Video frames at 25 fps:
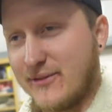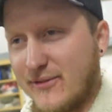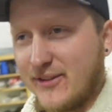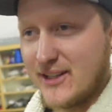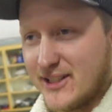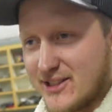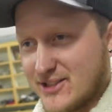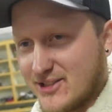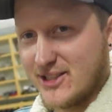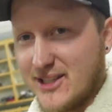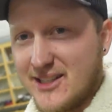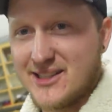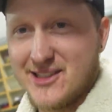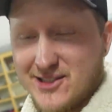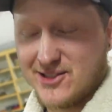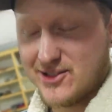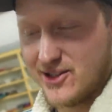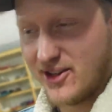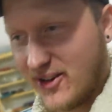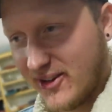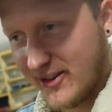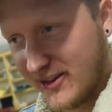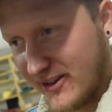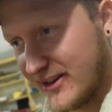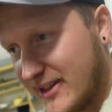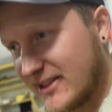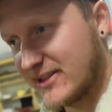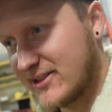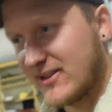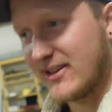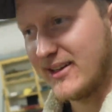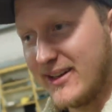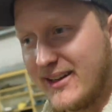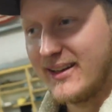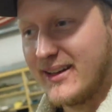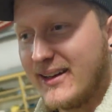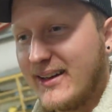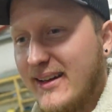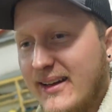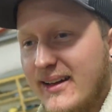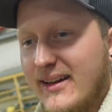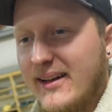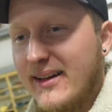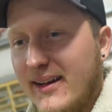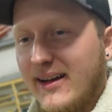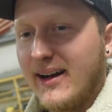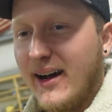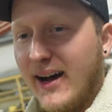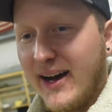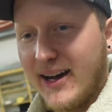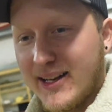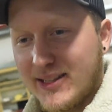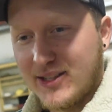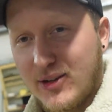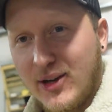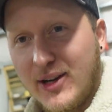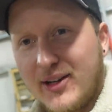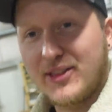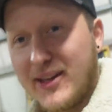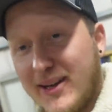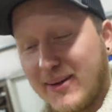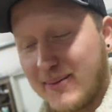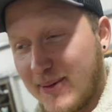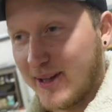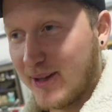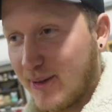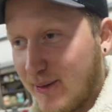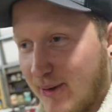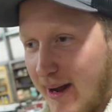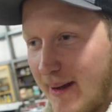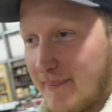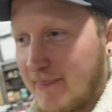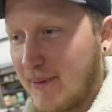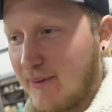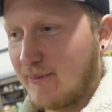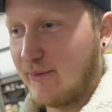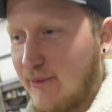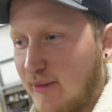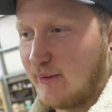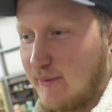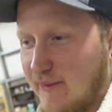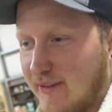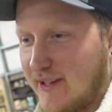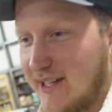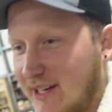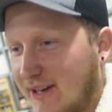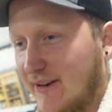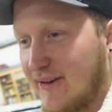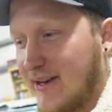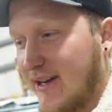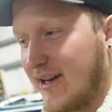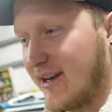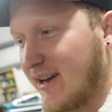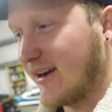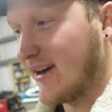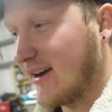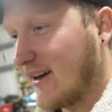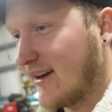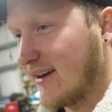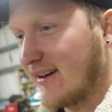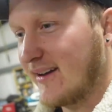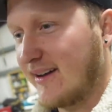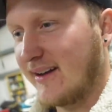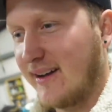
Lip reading: finish the install at least. So I think I'm going to wrap up the video here.